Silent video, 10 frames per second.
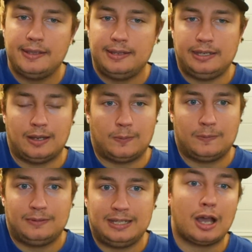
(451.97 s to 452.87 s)
you know,
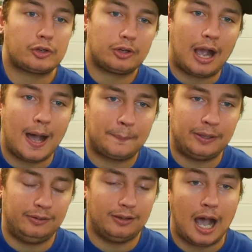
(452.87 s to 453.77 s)

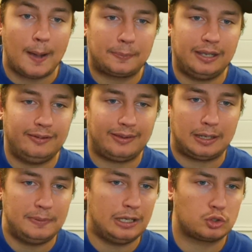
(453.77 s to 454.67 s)
DeAndre Hopkins that
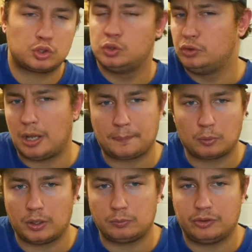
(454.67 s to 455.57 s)
could be a true number
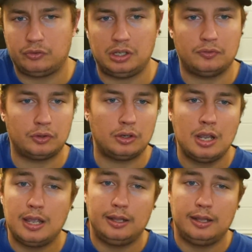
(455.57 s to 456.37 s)
one receiver,